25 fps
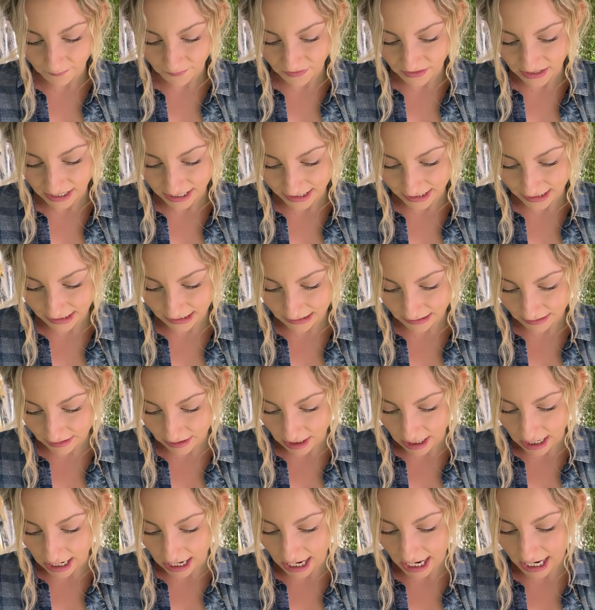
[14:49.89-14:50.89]
that yields
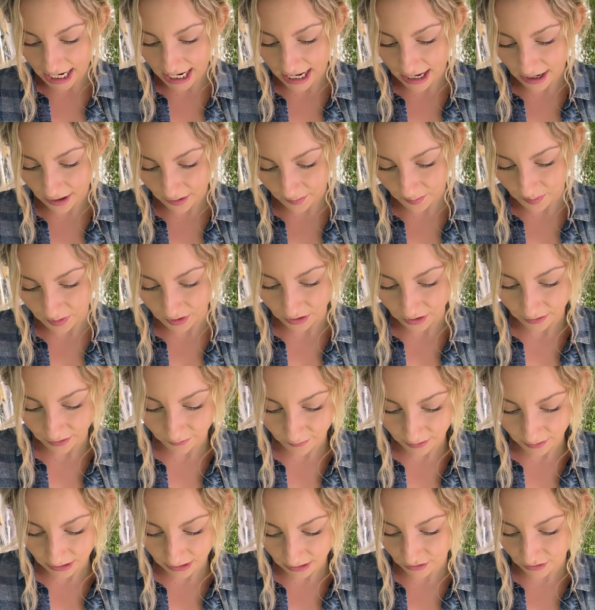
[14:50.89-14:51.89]
high output
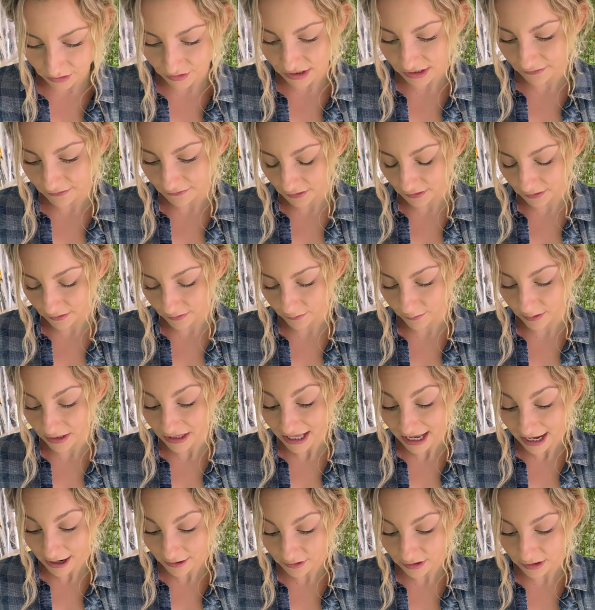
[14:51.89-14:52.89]

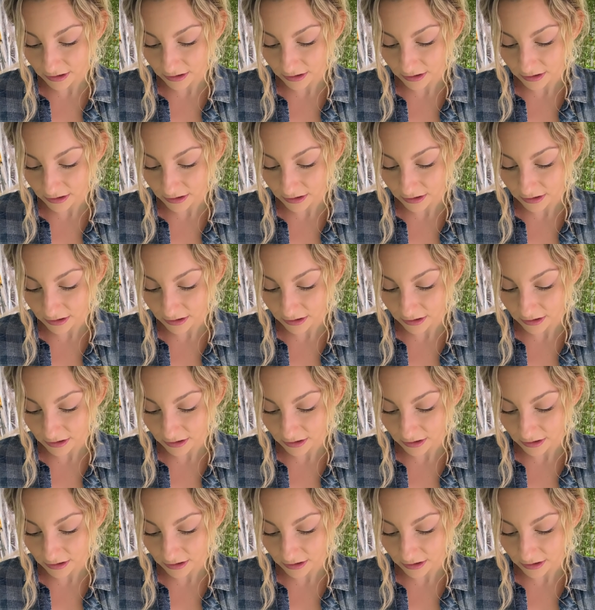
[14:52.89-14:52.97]
without